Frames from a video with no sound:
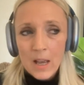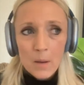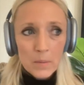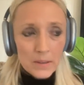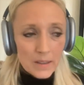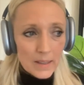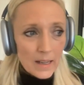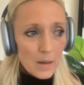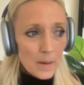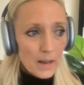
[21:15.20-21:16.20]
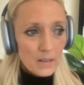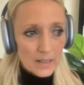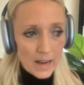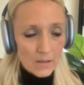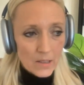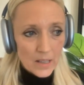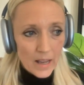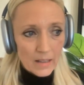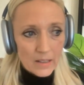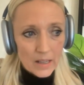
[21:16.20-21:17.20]
But the thing about
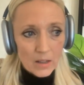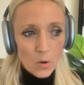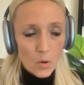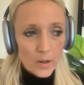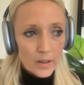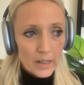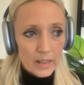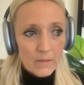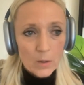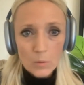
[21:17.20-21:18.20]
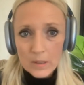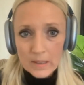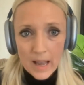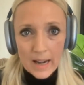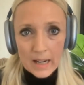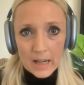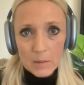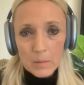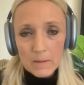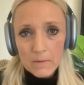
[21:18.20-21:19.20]
downsizing or even
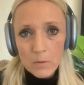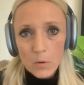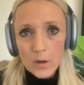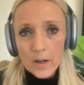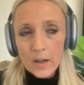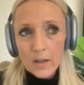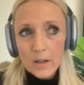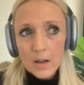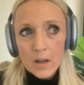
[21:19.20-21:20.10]
resigning before